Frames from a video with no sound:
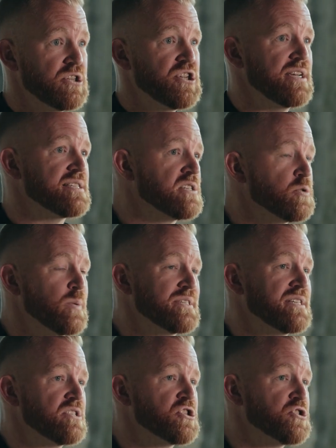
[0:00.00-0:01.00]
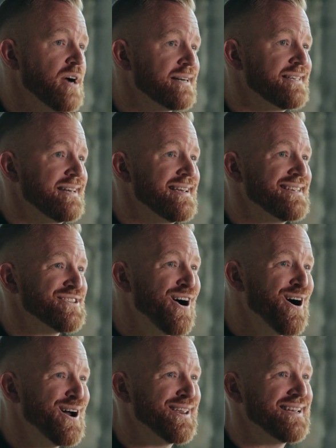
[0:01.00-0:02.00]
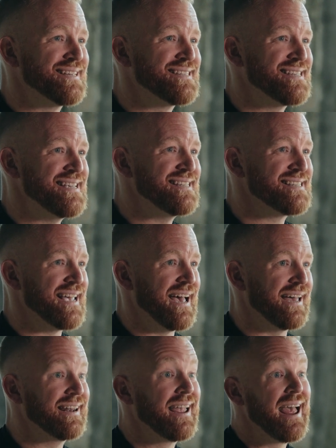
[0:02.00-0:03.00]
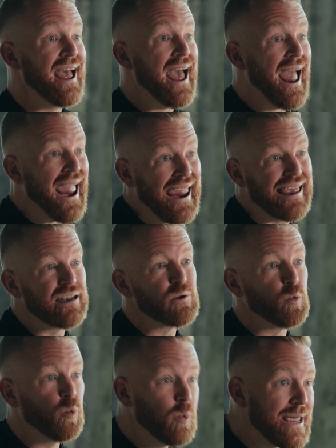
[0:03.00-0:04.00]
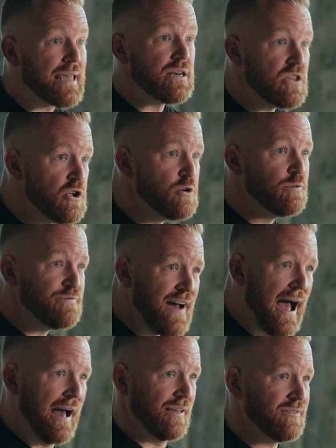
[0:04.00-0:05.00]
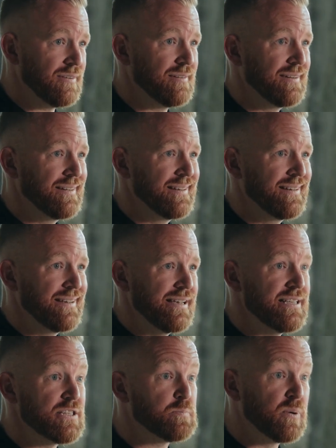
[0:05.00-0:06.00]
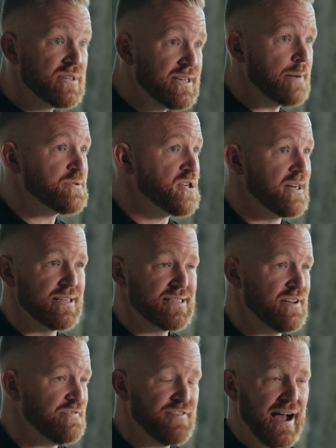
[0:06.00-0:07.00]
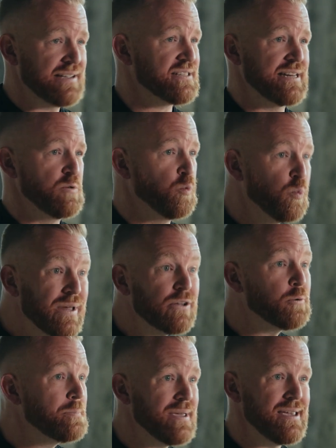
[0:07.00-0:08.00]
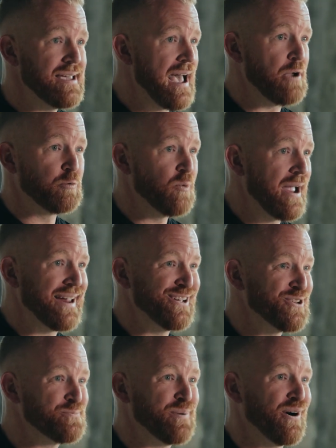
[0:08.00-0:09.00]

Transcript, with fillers: when Jesus was instructing his audience, he said, And when you fast. His presumption is that fasting will be a regular